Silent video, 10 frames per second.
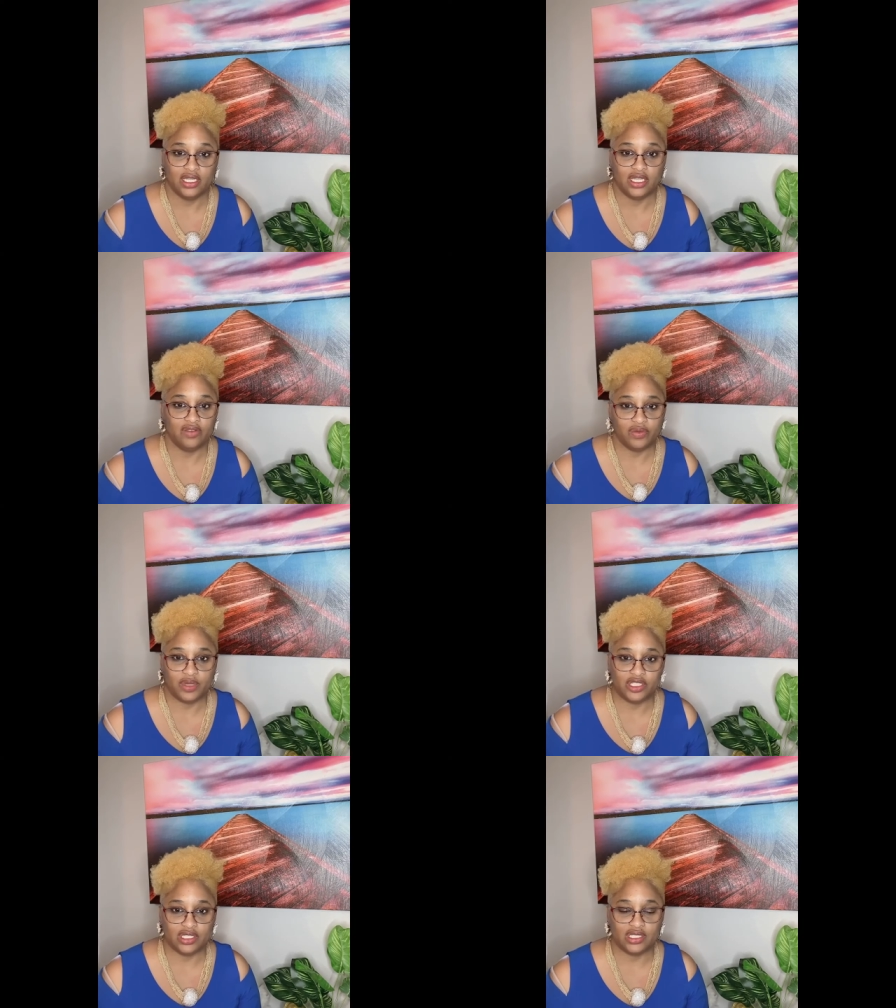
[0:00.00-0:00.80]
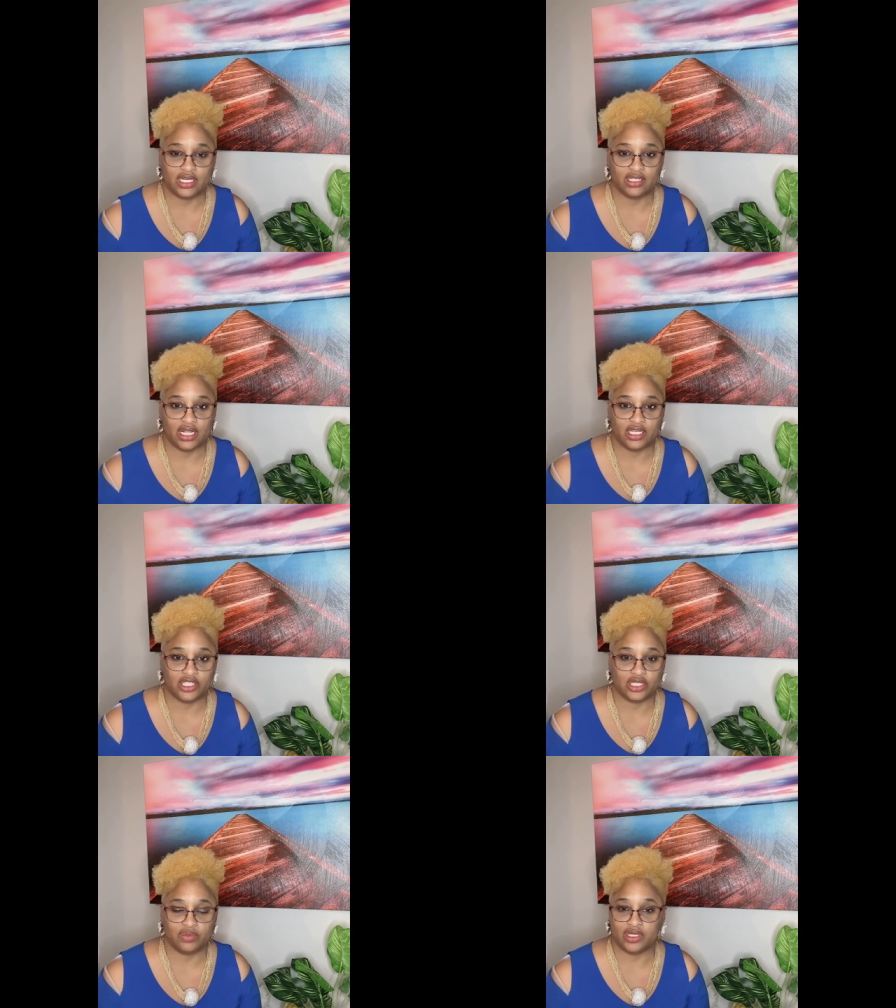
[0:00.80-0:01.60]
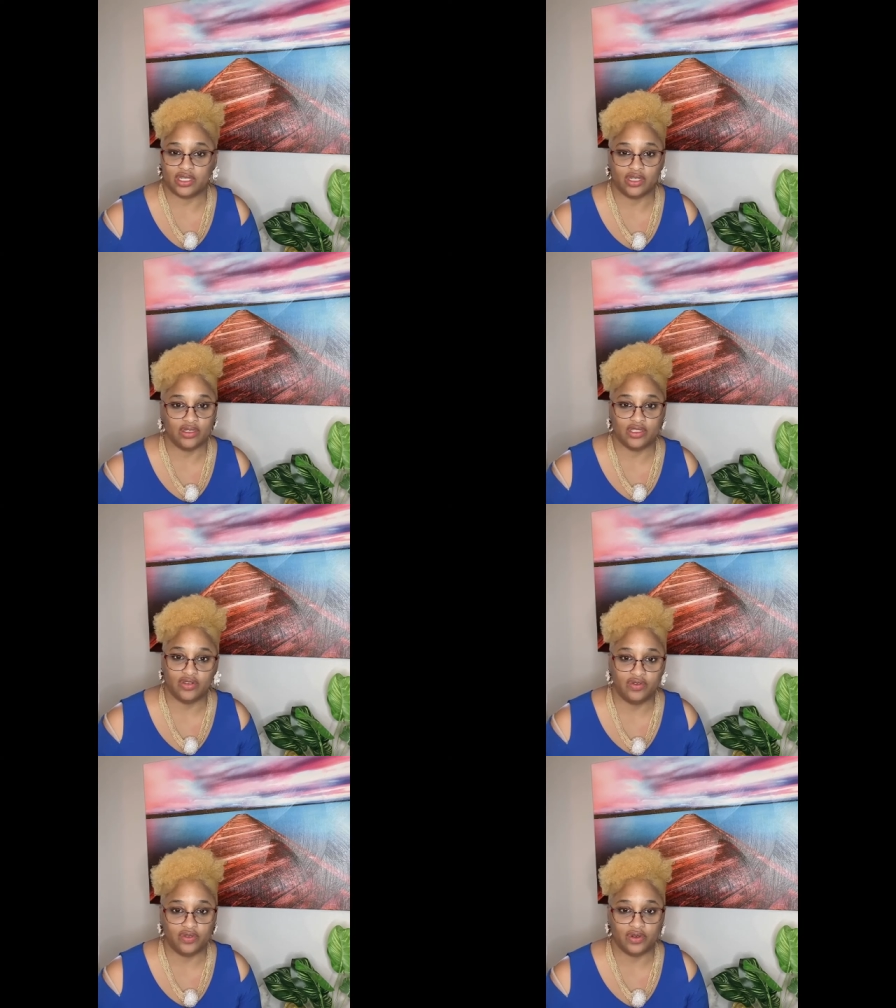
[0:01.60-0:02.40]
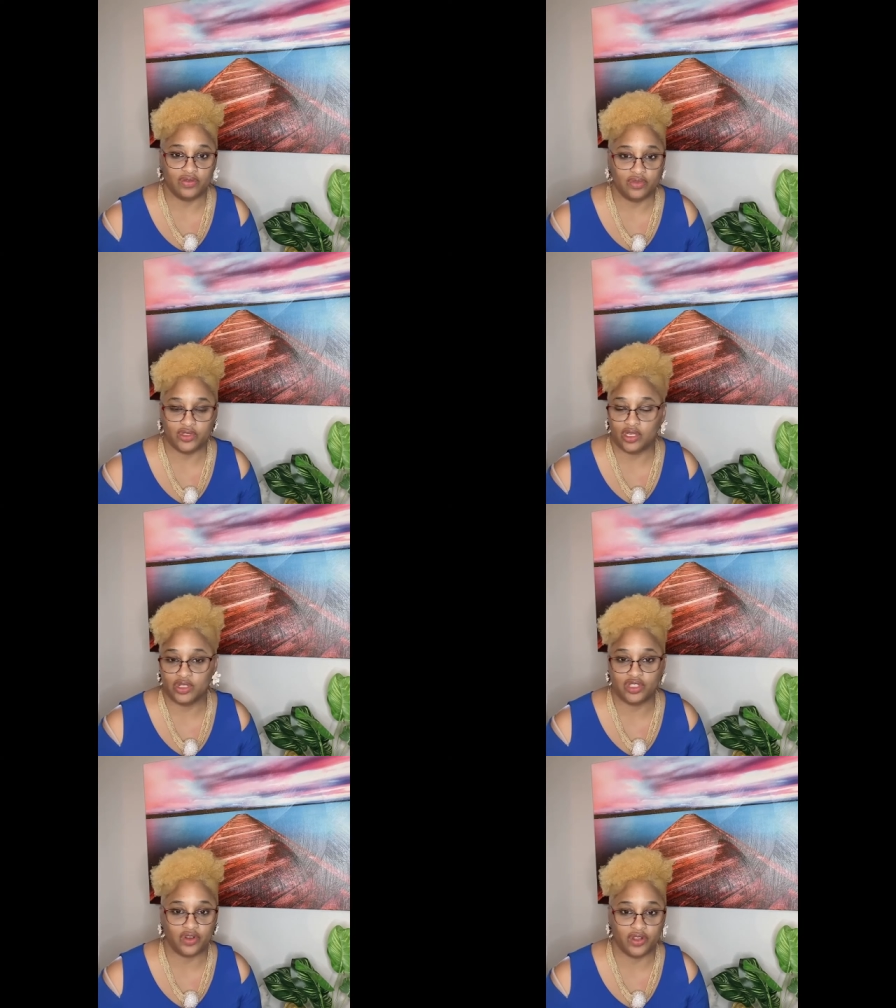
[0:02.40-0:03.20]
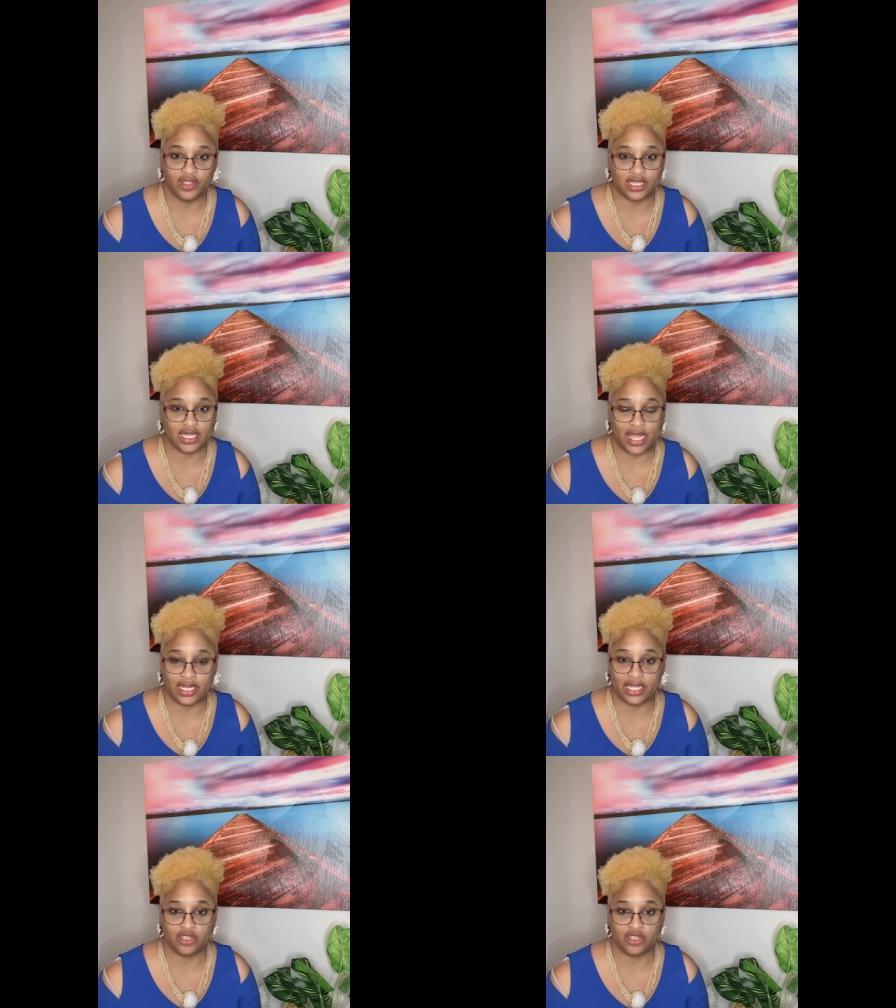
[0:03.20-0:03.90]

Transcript: information technology, but it goes so far so much further than that, like the